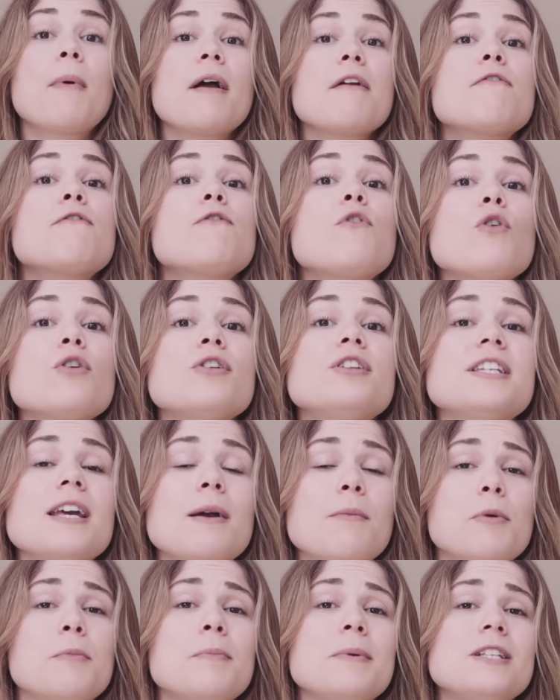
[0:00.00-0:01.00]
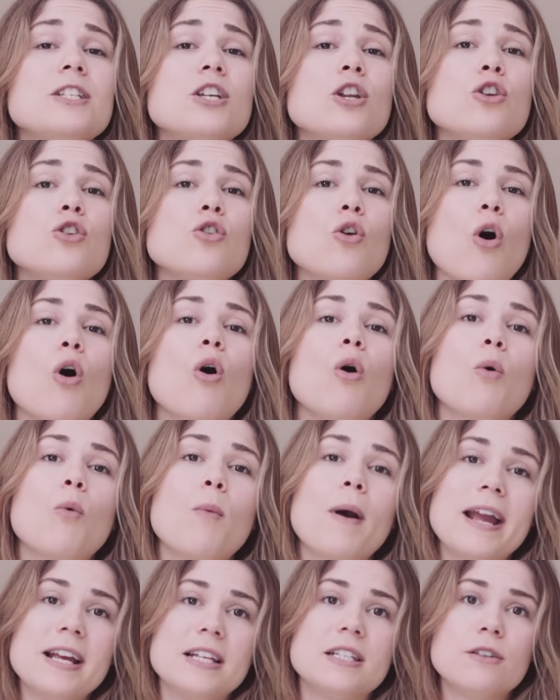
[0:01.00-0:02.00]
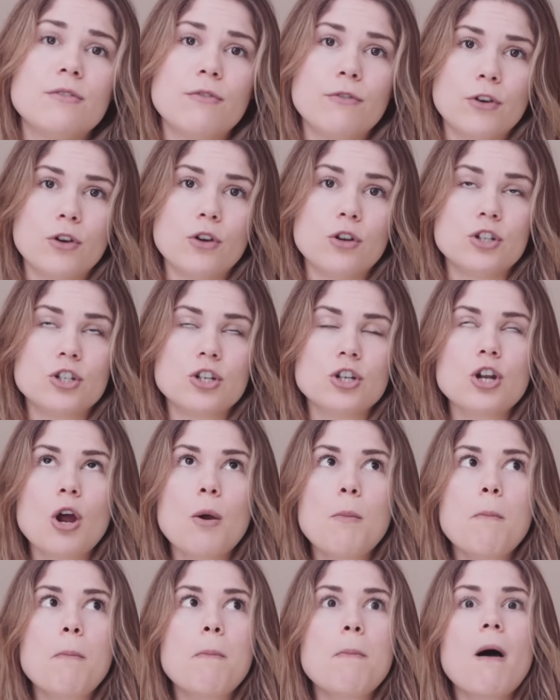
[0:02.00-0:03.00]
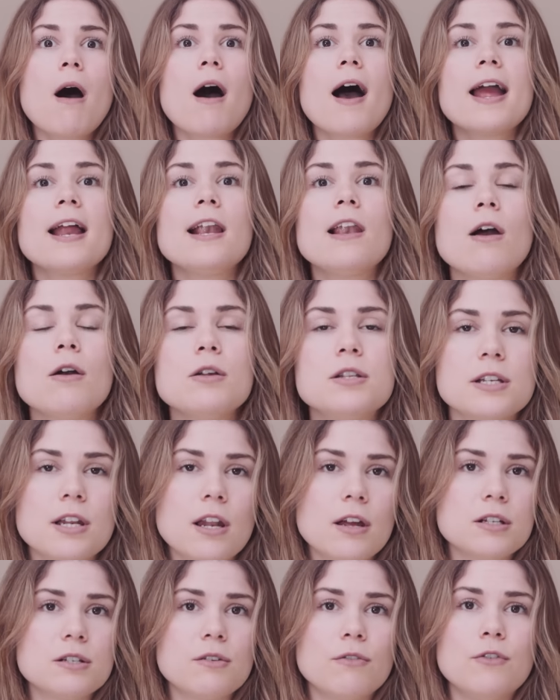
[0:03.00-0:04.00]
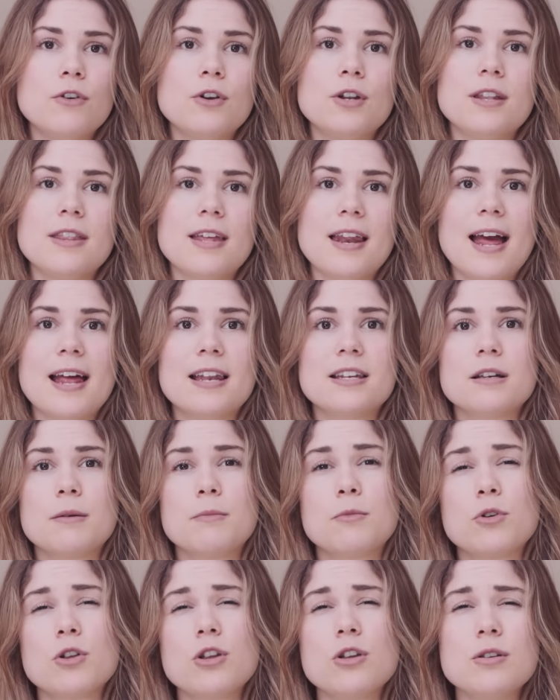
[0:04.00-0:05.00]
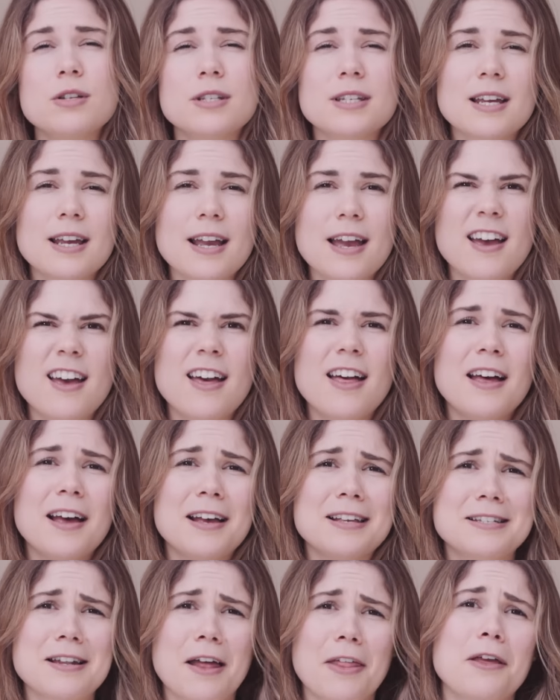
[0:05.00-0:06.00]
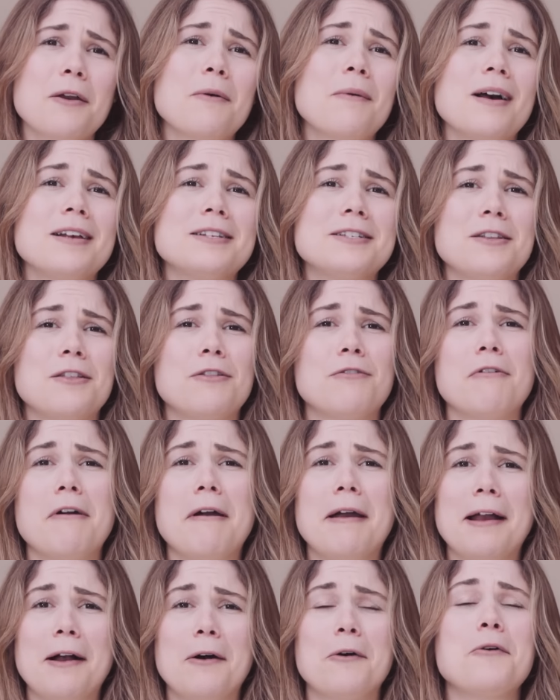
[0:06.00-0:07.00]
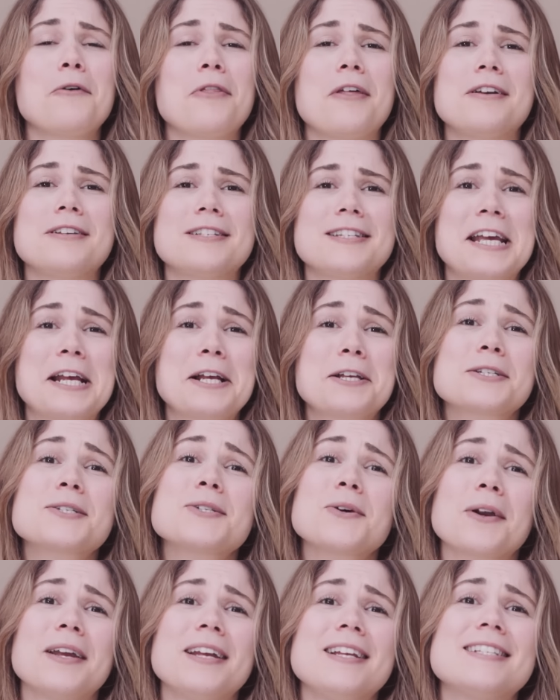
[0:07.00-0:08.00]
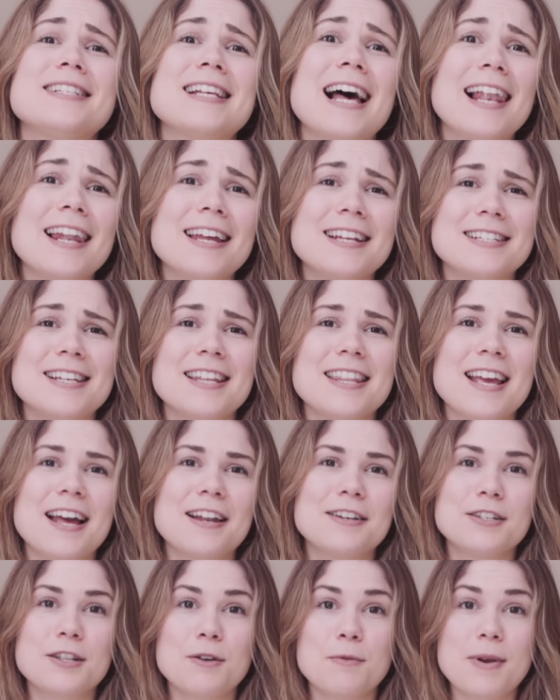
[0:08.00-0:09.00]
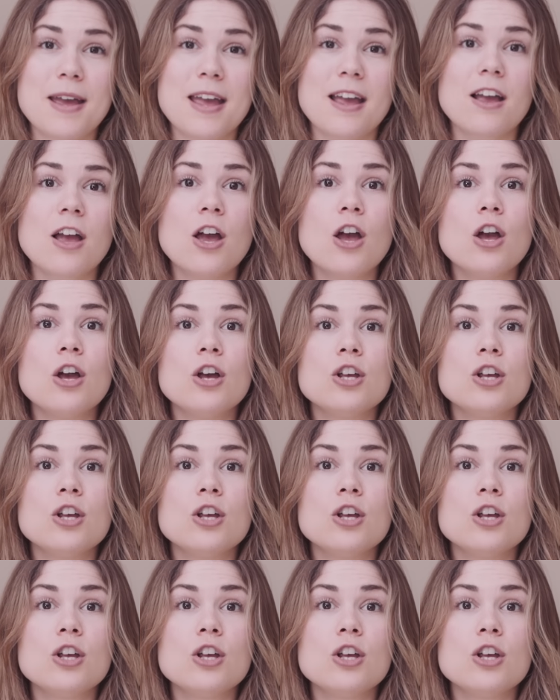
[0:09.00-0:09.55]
My fourth tip would be to not waste food. So don't buy loads and loads of food and then end up not using it. There's nothing worse than throwing out all those like soggy salads at the end of the week.